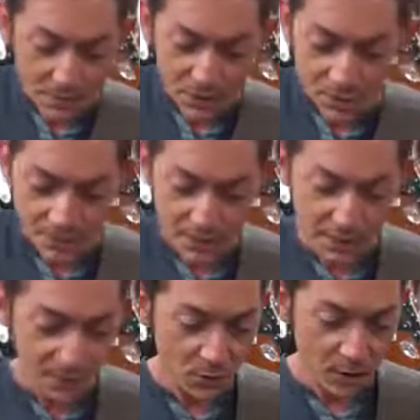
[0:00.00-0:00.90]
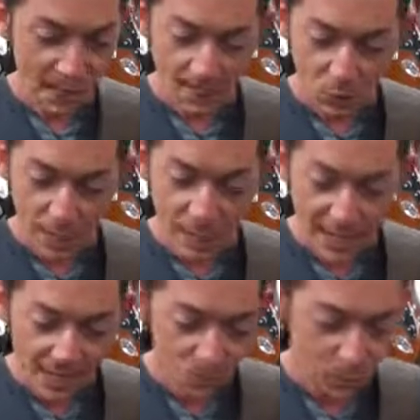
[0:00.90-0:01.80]
So I'm just going to give you kind of a
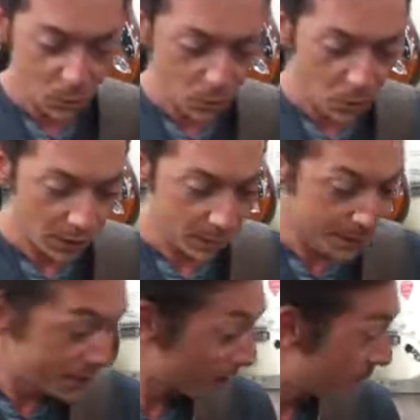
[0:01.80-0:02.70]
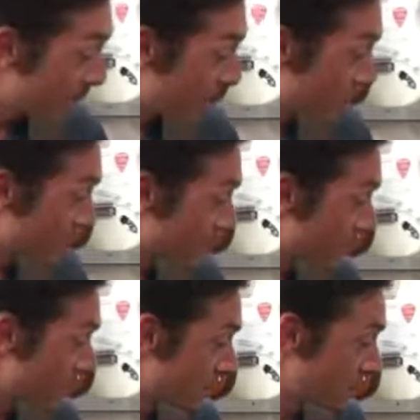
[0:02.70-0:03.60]
rundown of what we're working with here. I'm plugged
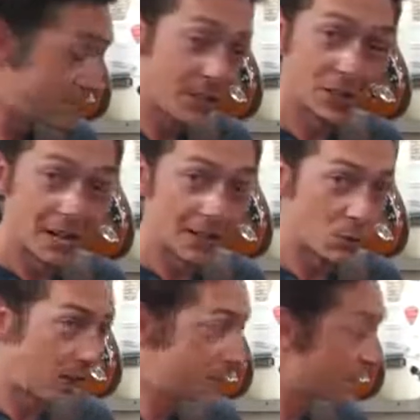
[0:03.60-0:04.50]
into a Fender Hot Rod